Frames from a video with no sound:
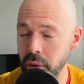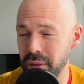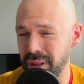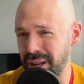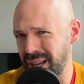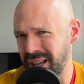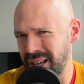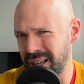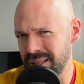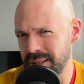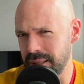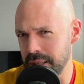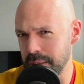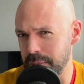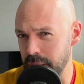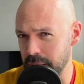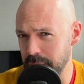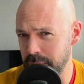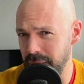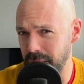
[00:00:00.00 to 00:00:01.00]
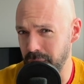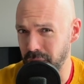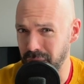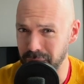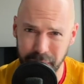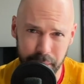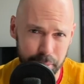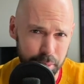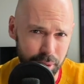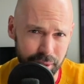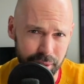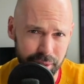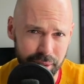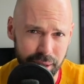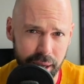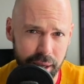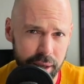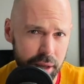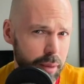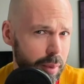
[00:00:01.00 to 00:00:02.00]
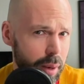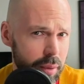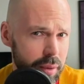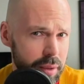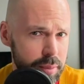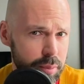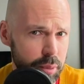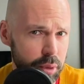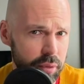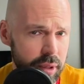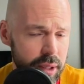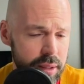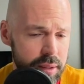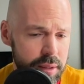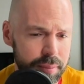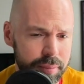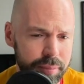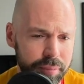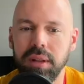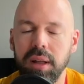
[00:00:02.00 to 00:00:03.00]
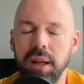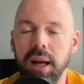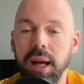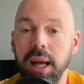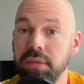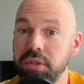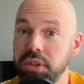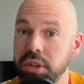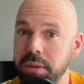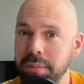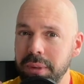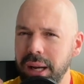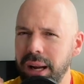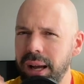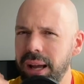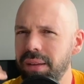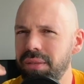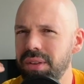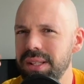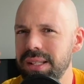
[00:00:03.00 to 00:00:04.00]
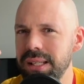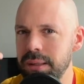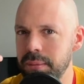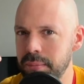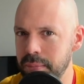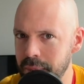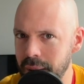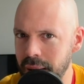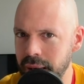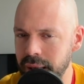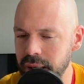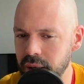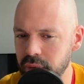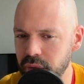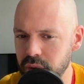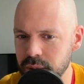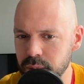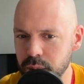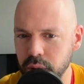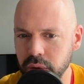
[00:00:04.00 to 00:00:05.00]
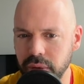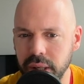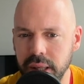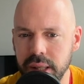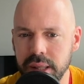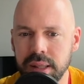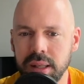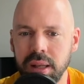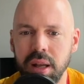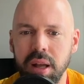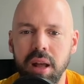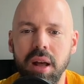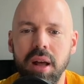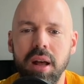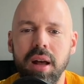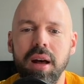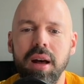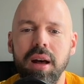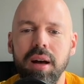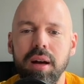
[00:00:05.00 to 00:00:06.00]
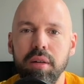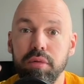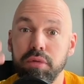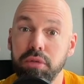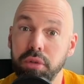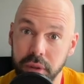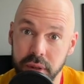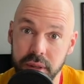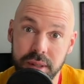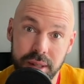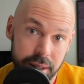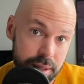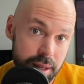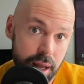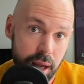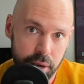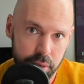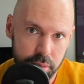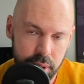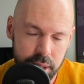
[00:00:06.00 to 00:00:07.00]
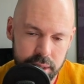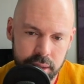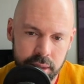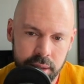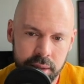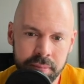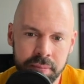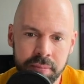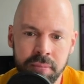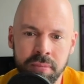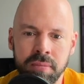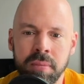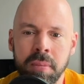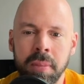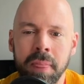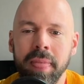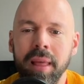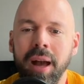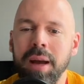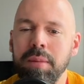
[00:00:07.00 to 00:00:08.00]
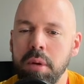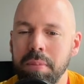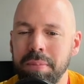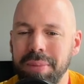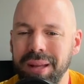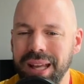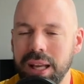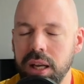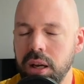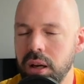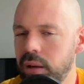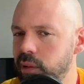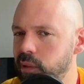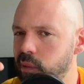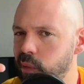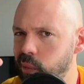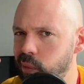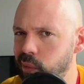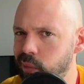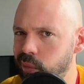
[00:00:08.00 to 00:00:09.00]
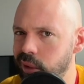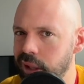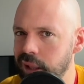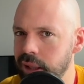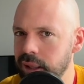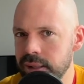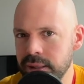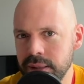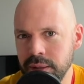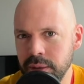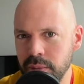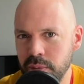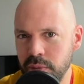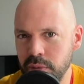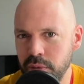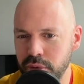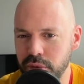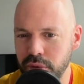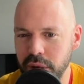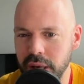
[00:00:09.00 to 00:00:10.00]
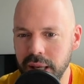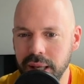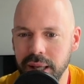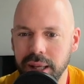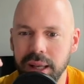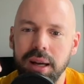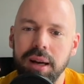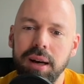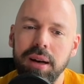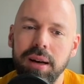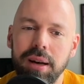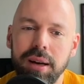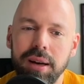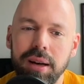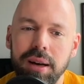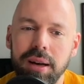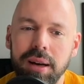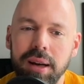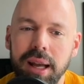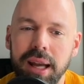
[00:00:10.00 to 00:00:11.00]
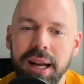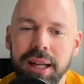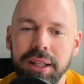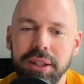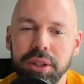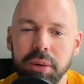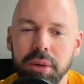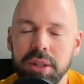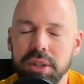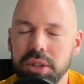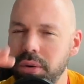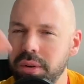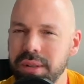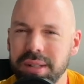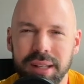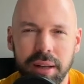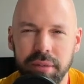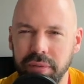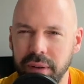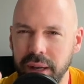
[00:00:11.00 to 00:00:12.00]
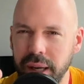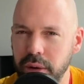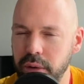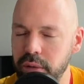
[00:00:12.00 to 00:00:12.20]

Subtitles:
then I guess this must be what people like about his movies. I have to admit, I haven't seen many of his movies for this exact reason. I'm a big realism freak, and I don't enjoy sci-fi or